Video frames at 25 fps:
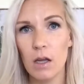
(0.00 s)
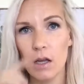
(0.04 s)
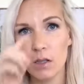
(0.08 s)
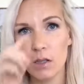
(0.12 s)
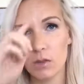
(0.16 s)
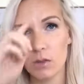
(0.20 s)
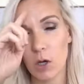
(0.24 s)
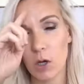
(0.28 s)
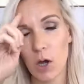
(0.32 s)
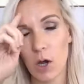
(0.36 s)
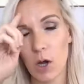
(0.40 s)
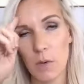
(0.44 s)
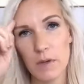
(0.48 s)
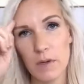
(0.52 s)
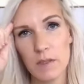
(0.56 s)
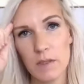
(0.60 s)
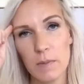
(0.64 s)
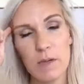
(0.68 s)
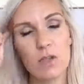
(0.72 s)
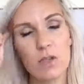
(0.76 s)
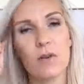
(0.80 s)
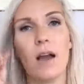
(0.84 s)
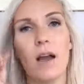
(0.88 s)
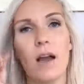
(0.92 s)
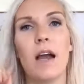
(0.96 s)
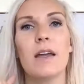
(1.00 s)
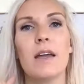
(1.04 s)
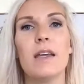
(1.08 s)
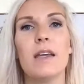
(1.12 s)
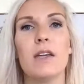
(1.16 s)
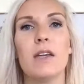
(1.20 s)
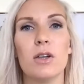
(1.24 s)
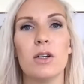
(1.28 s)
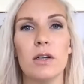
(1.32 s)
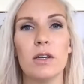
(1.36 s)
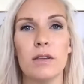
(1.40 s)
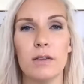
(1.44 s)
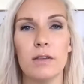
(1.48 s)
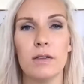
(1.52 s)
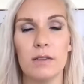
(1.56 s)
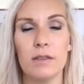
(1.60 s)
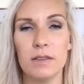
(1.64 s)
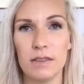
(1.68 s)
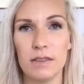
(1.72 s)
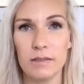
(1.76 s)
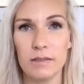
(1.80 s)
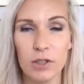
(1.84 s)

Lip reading: So always be tracking your